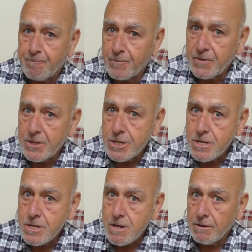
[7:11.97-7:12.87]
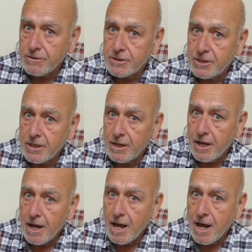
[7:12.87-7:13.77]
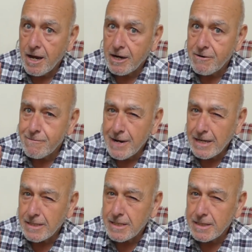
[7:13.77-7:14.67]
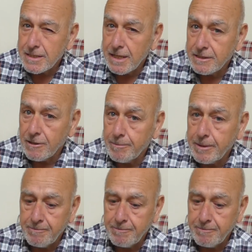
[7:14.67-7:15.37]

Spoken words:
Not a great setup,